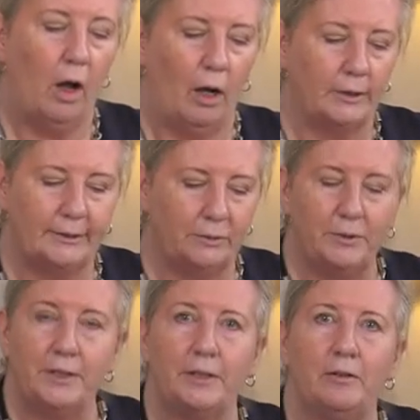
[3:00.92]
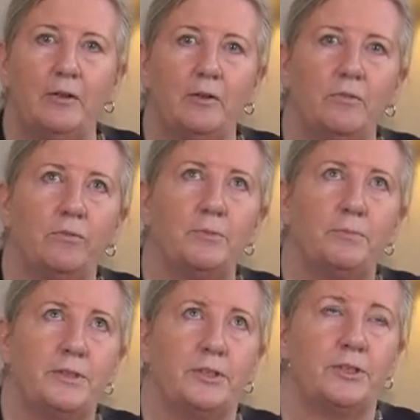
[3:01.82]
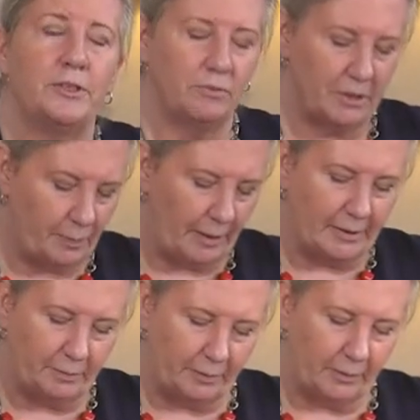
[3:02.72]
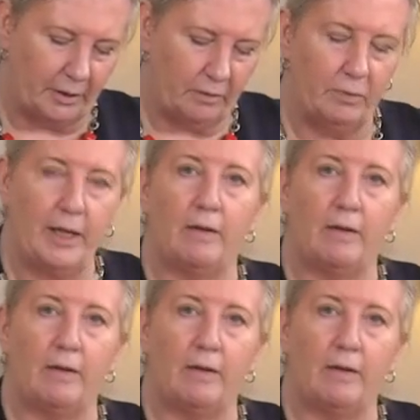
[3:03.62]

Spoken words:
Also within the positions of responsibility, we